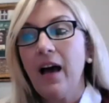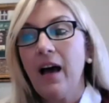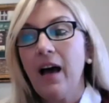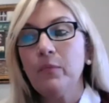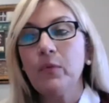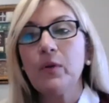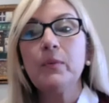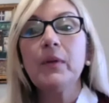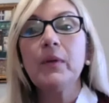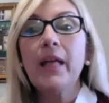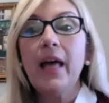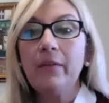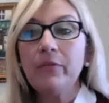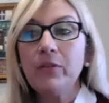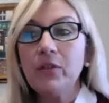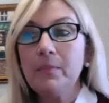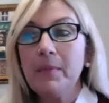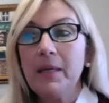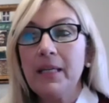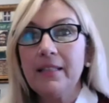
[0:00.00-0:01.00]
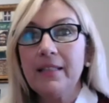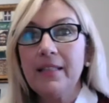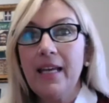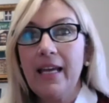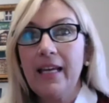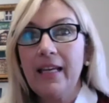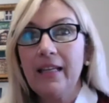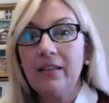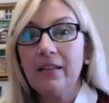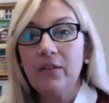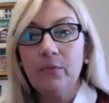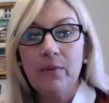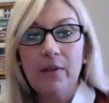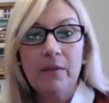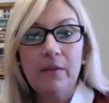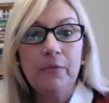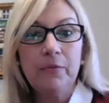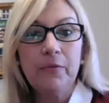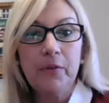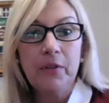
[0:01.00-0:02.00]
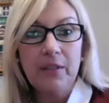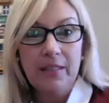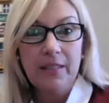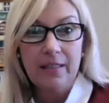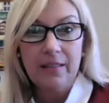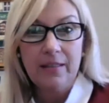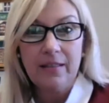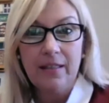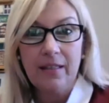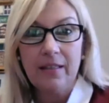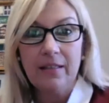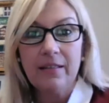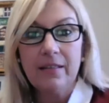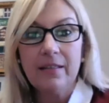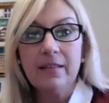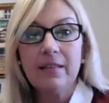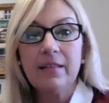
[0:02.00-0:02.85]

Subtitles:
We will have to maintain 3 foot distance